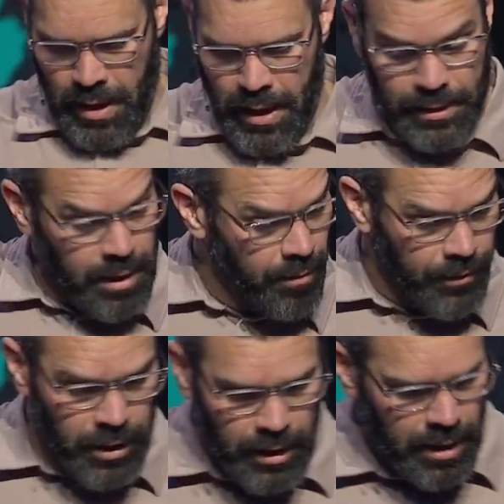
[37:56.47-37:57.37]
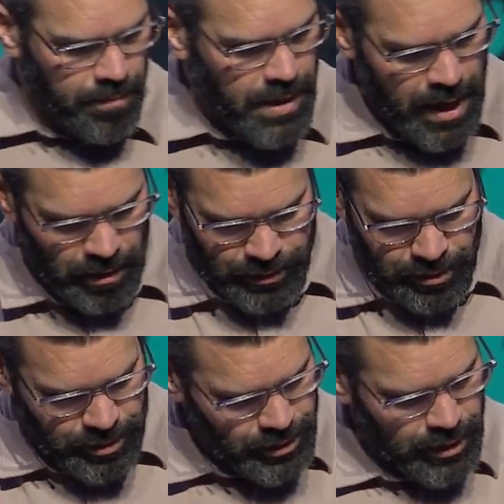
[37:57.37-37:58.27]
And some of you need to come now, so
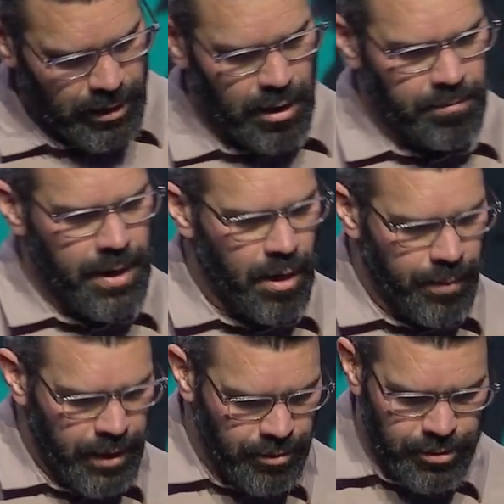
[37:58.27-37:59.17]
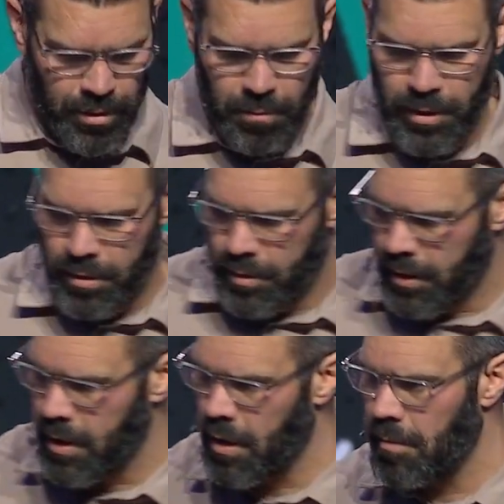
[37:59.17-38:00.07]
you're just going to come now. But here's who I want to
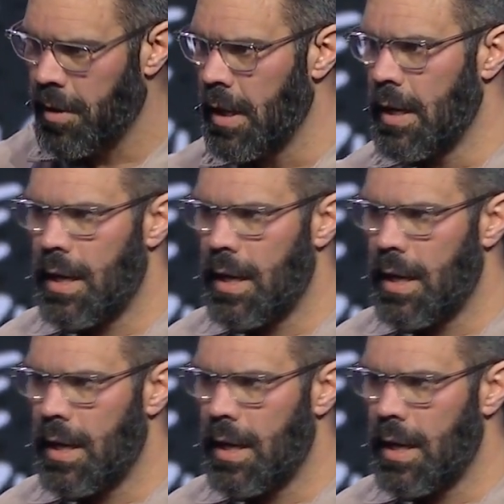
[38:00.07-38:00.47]
come.